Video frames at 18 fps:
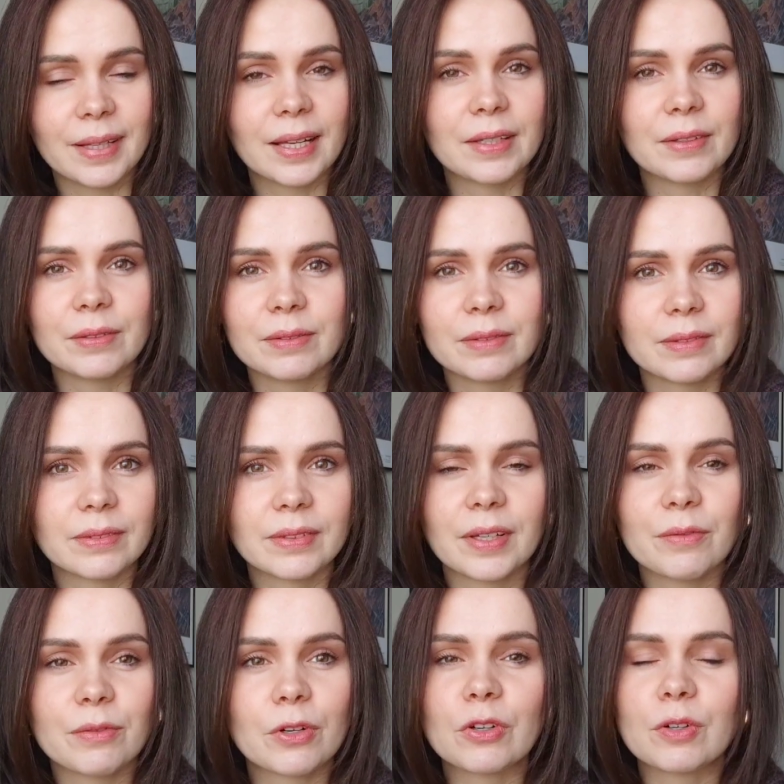I
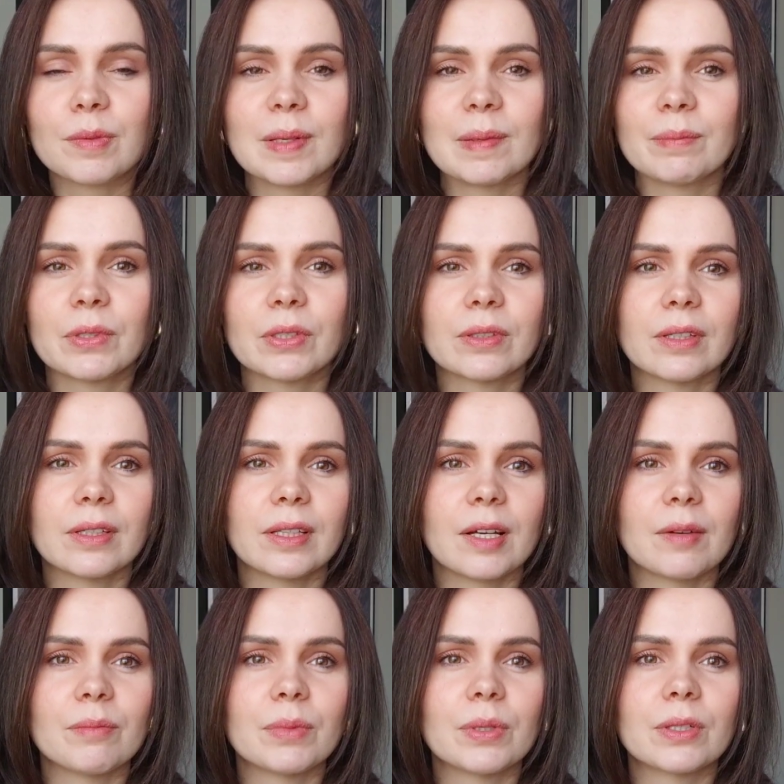never remember the
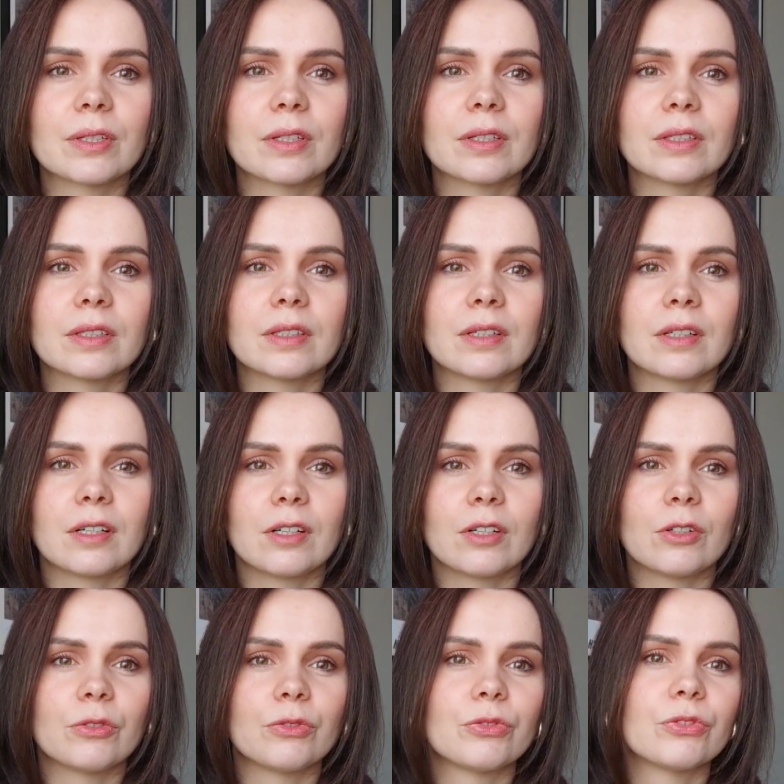number
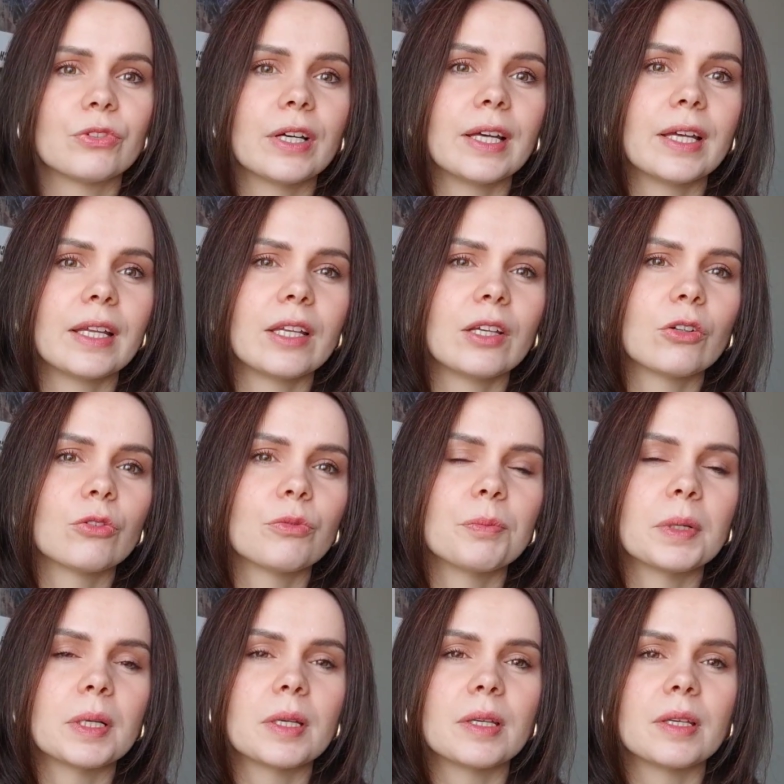of any
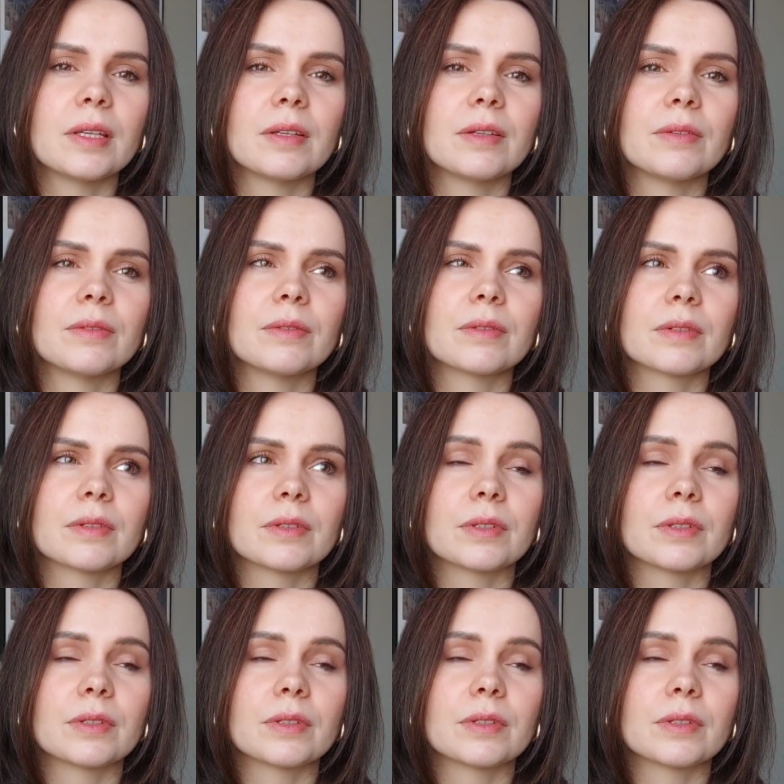of my